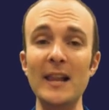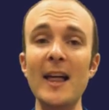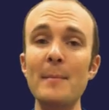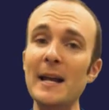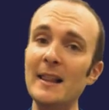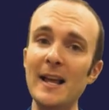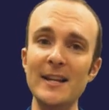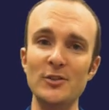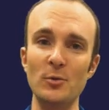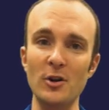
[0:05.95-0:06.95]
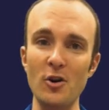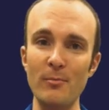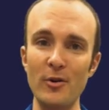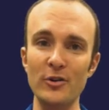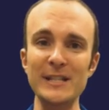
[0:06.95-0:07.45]
A lot of my clients who are
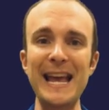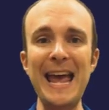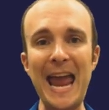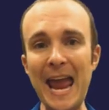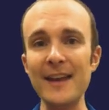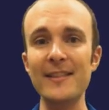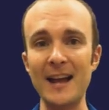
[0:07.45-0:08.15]
homeowners and the